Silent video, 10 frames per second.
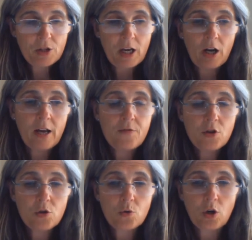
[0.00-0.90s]
If
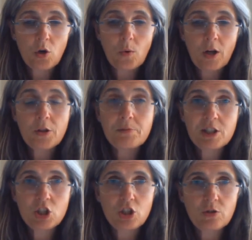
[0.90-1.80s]
you go on the
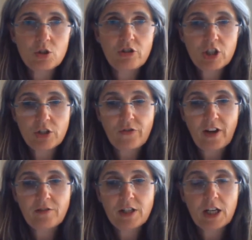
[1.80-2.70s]
British Nutrition
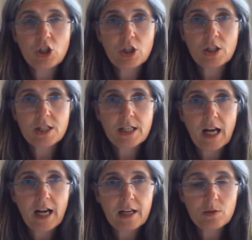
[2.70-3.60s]
Foundation
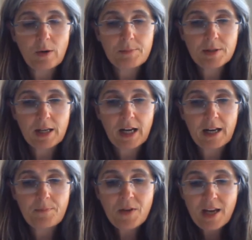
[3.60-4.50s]

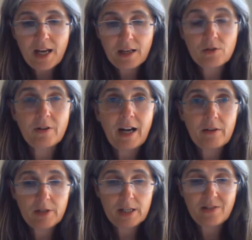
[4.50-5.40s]
website,
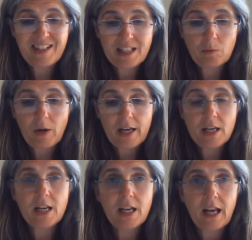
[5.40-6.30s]
there is a way
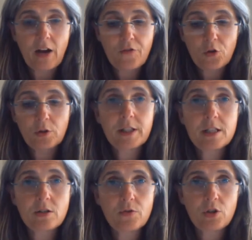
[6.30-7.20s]
you can get a full
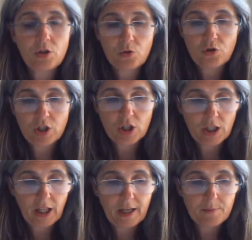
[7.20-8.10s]
list of the nutrition
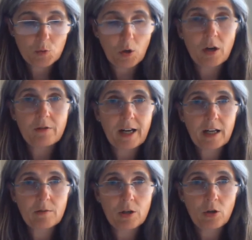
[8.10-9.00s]
claims, what
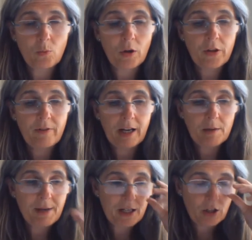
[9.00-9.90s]
they
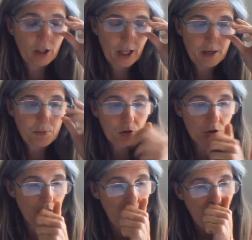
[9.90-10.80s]
recommend on
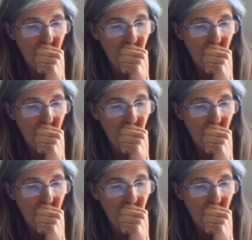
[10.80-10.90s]
labels.